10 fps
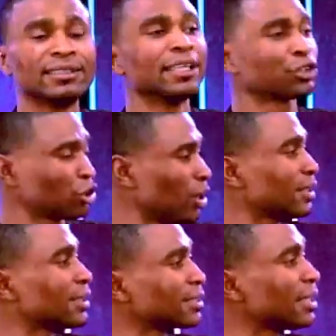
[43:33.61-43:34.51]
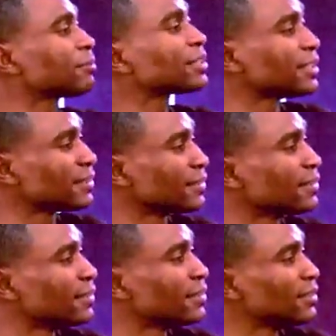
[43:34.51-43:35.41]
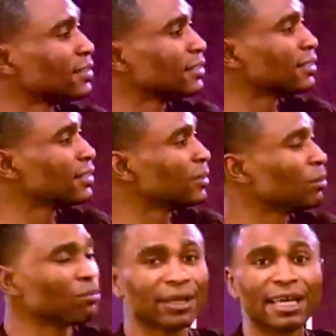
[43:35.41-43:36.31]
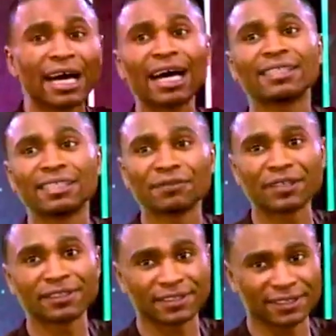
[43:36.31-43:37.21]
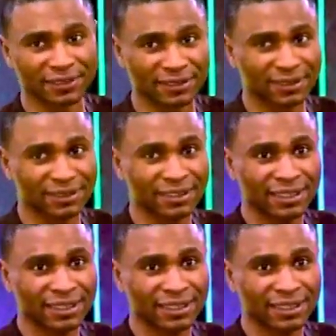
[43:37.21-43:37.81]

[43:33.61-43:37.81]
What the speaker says: They saw the same thing, but they had different things.